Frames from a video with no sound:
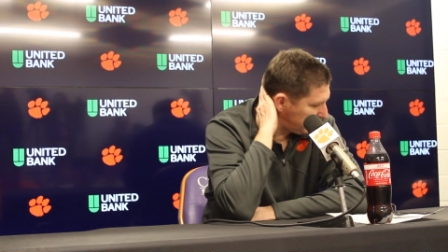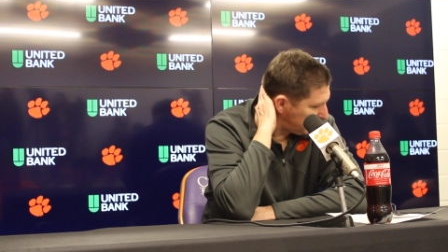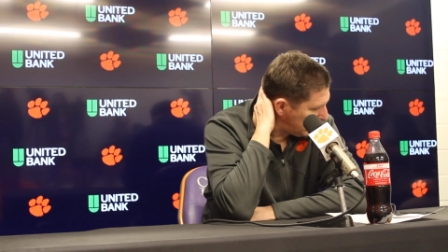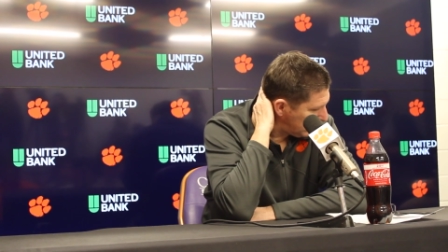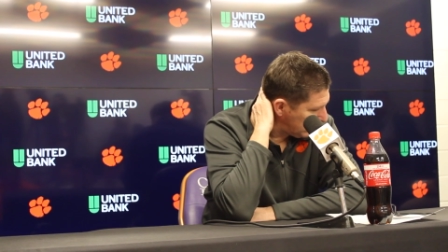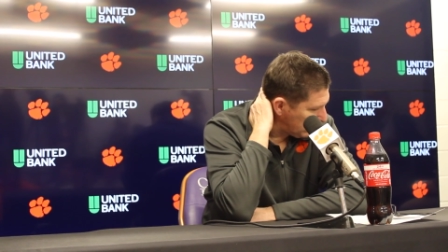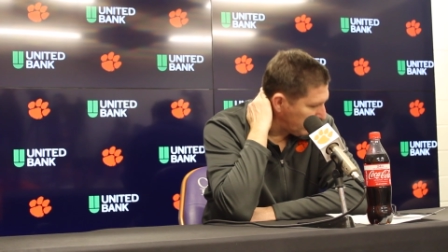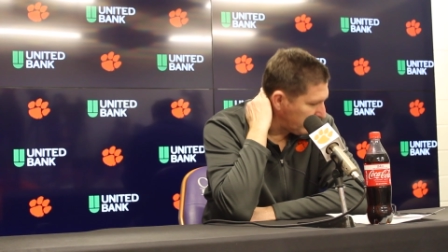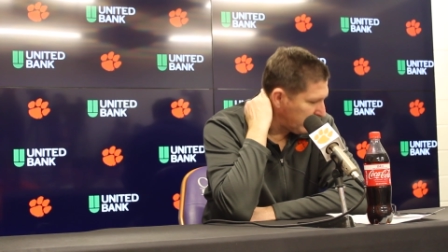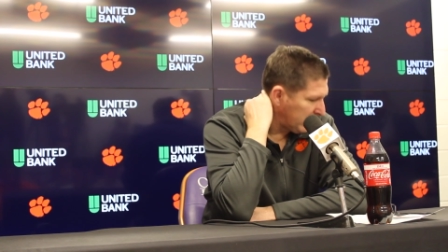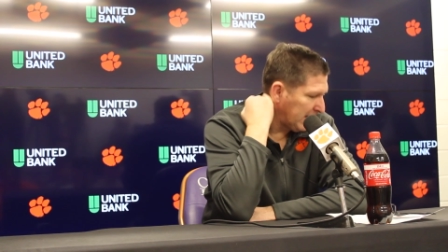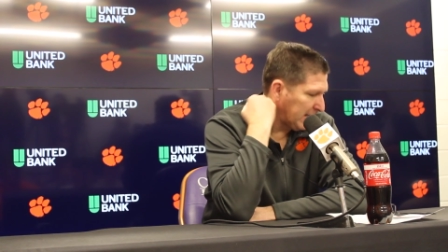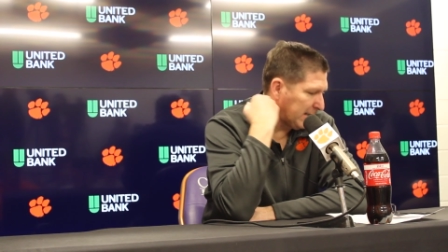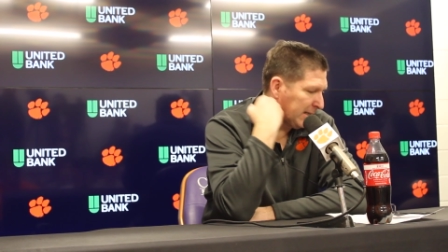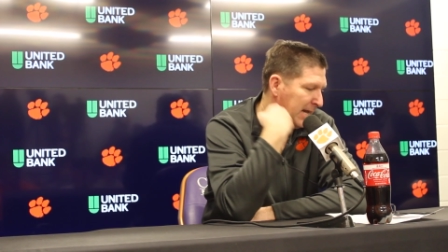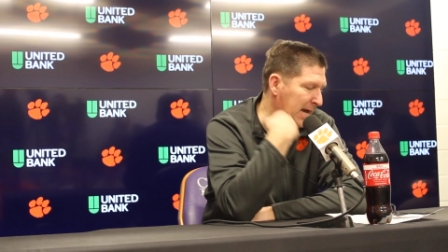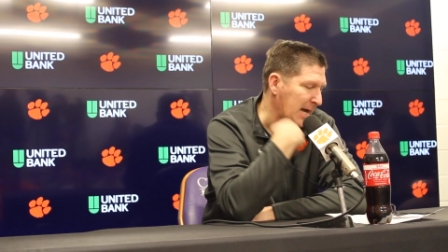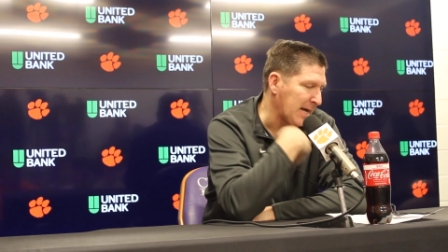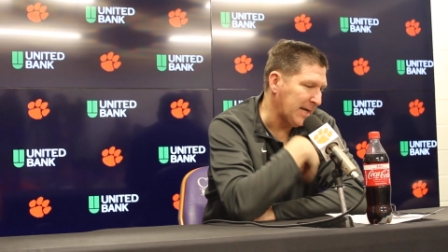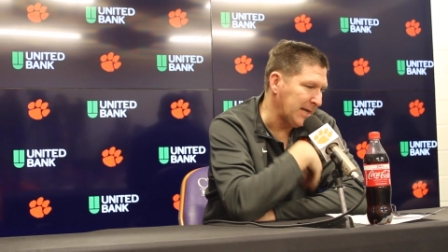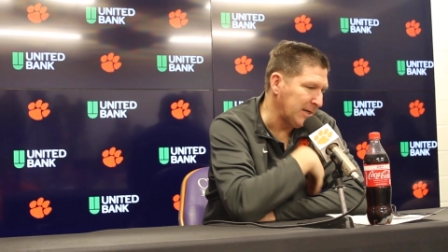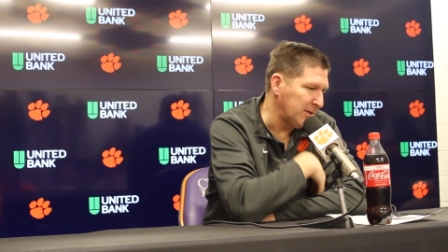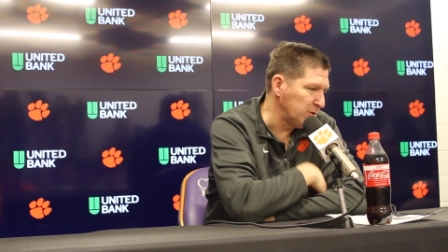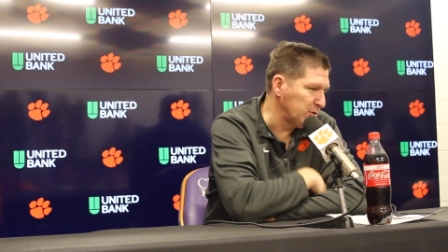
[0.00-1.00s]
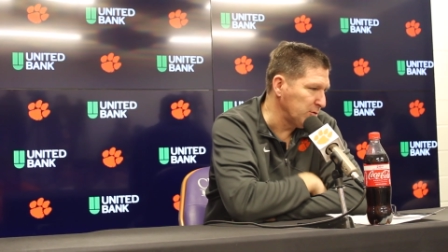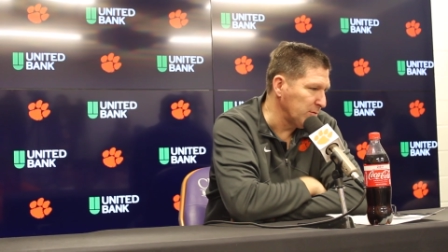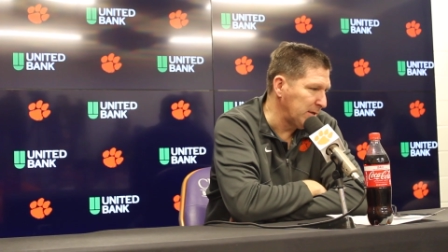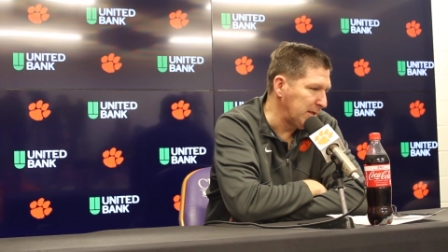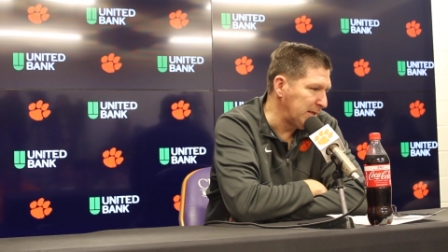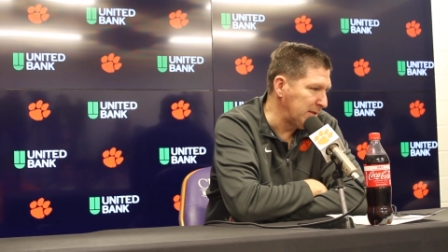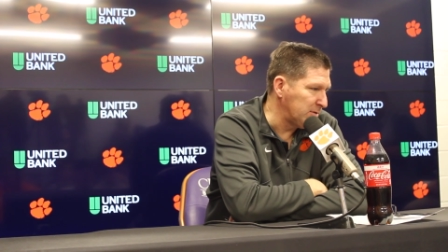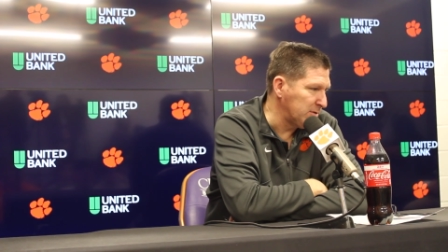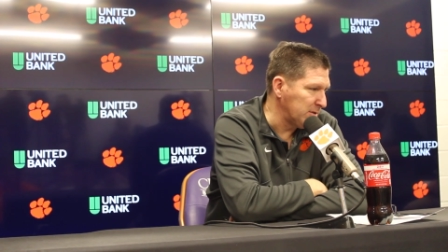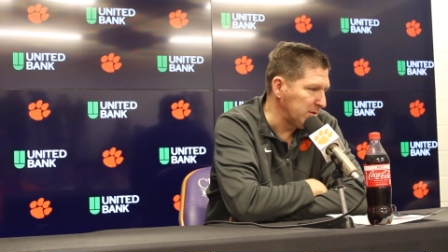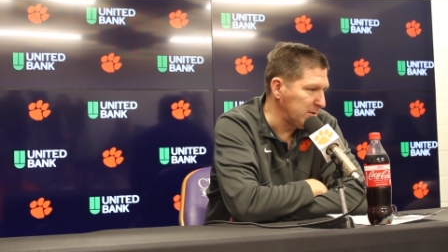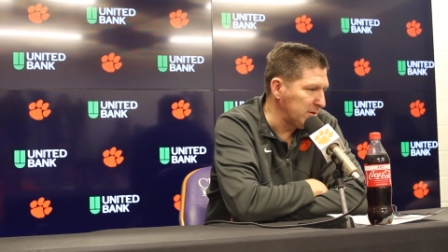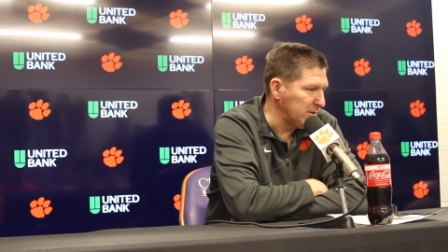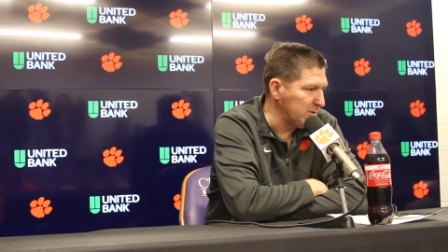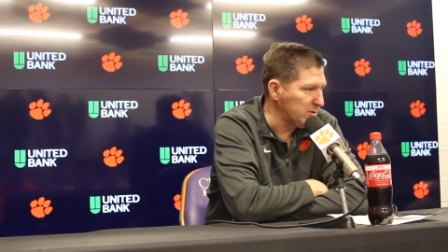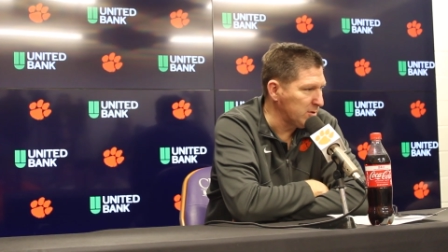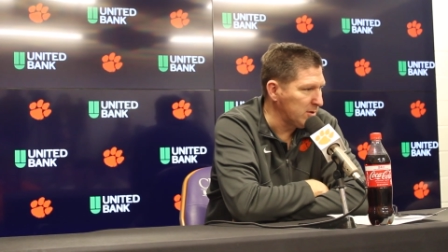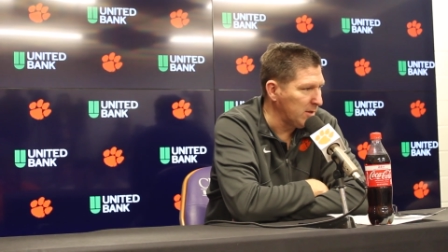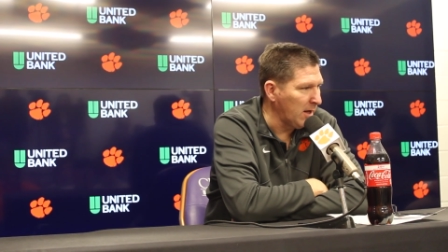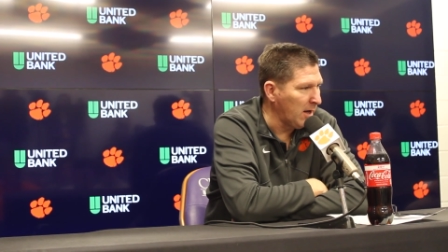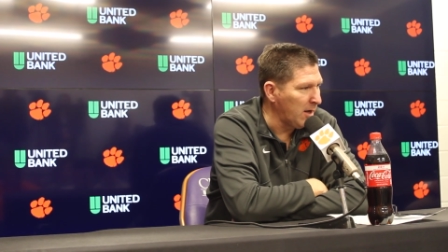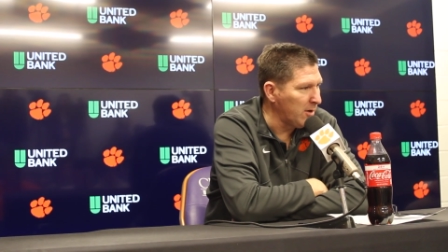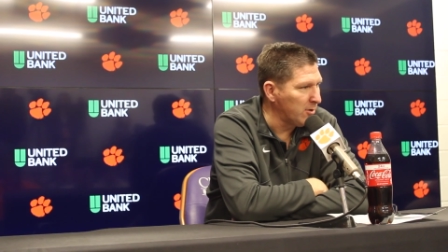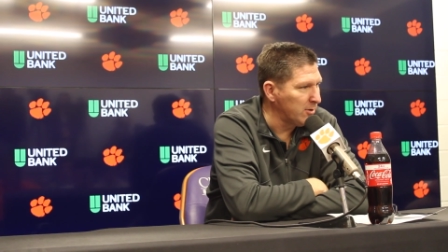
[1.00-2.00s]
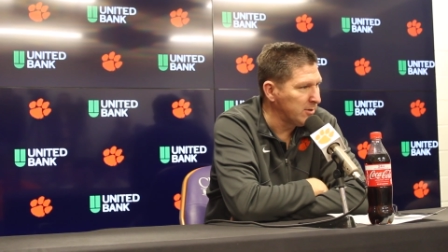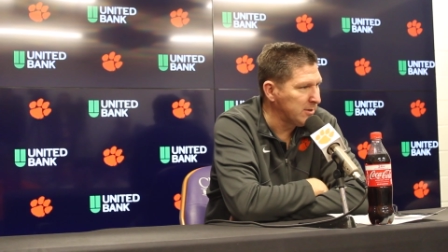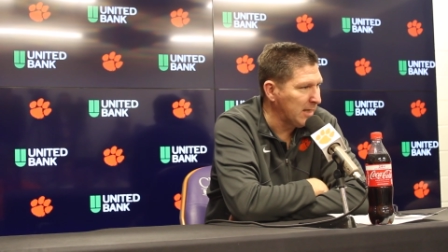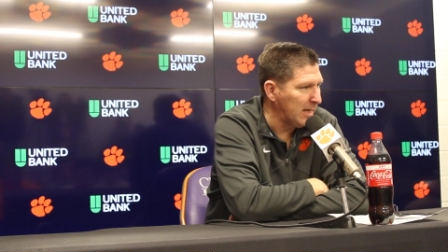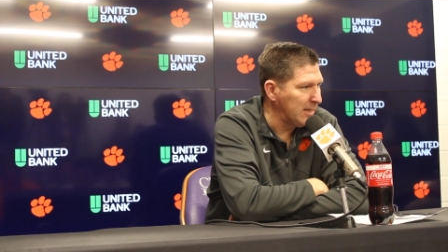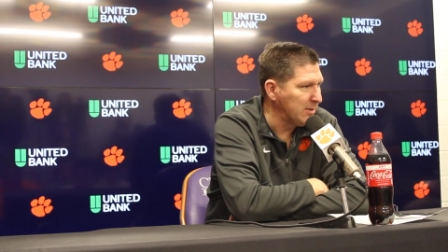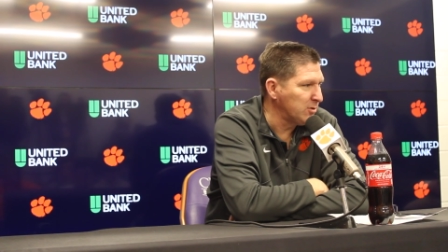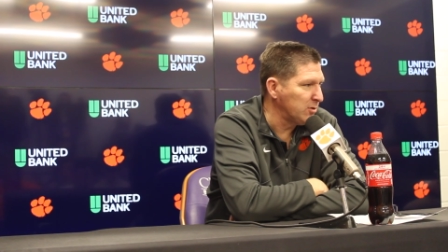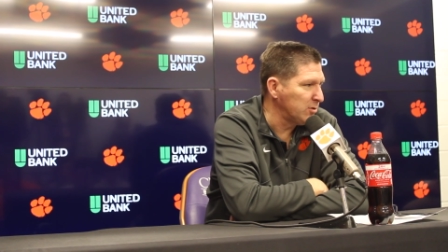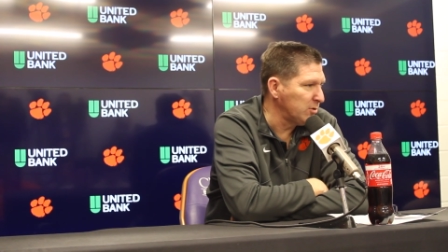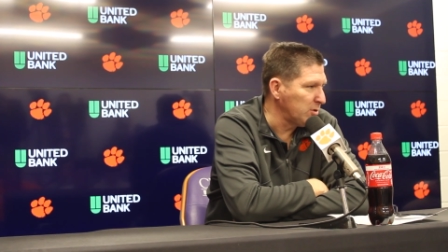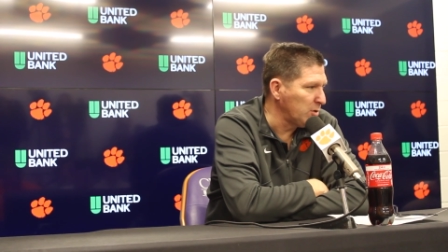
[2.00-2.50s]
you know, knick-knack injuries and just the Hunter Tysons